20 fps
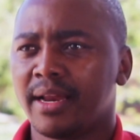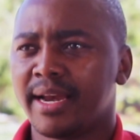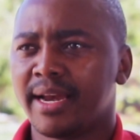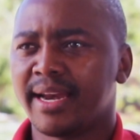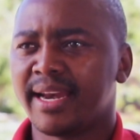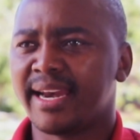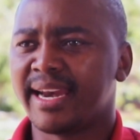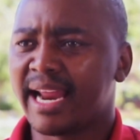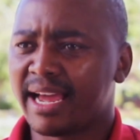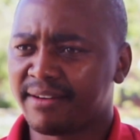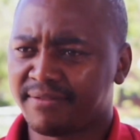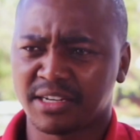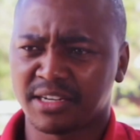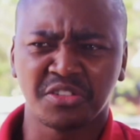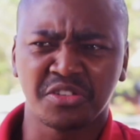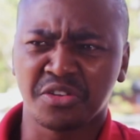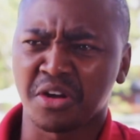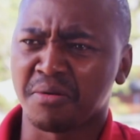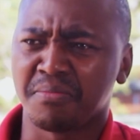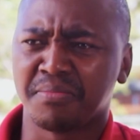never
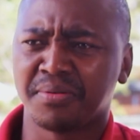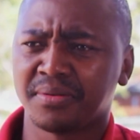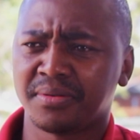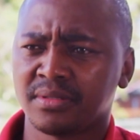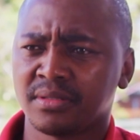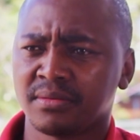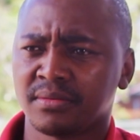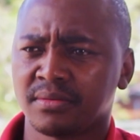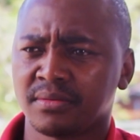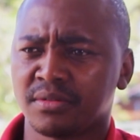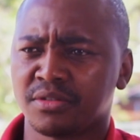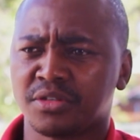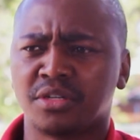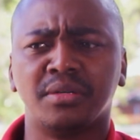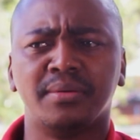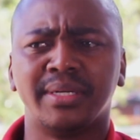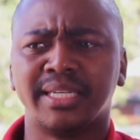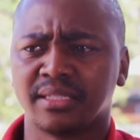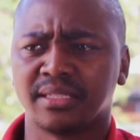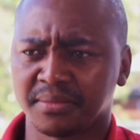stop
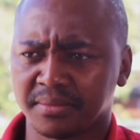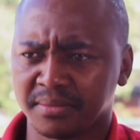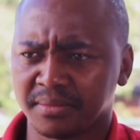doing.